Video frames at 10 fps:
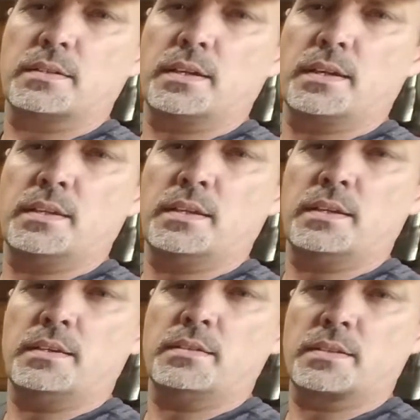and
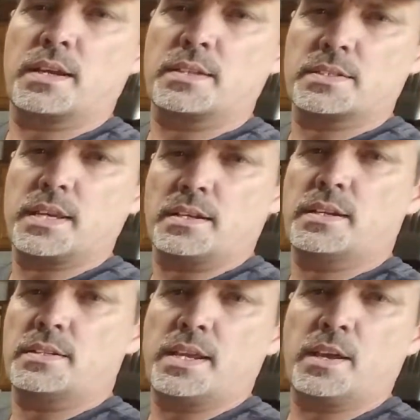then kind of sanded
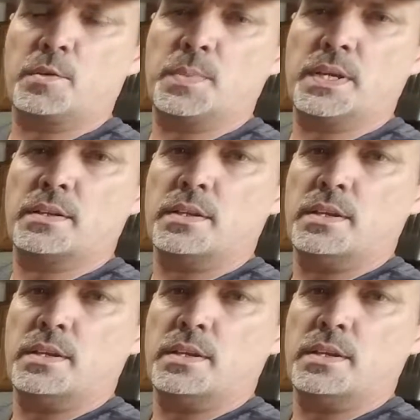it down a bit